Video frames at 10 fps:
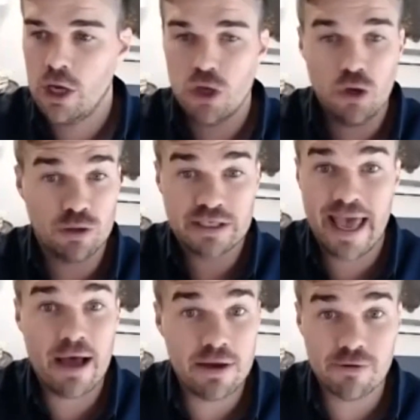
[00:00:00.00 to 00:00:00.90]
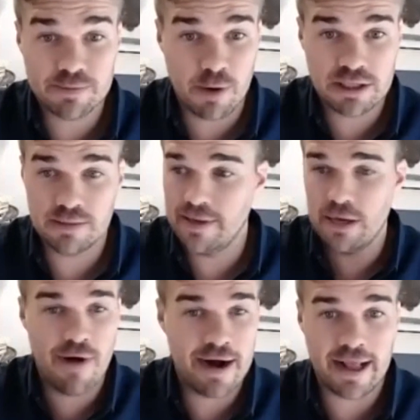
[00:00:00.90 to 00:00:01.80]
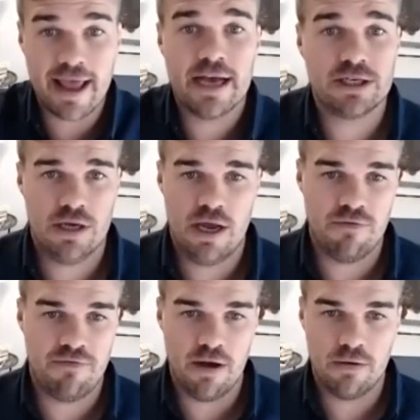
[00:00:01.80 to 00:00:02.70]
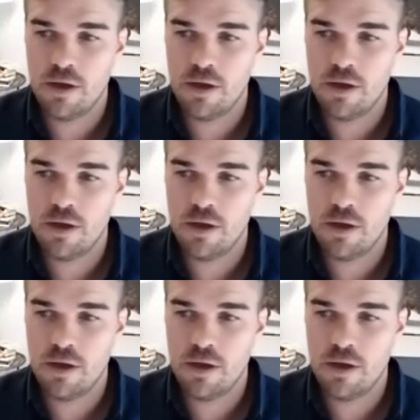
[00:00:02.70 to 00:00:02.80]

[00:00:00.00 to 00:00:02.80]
You scale irresponsibly, you run out of cash, and you fail.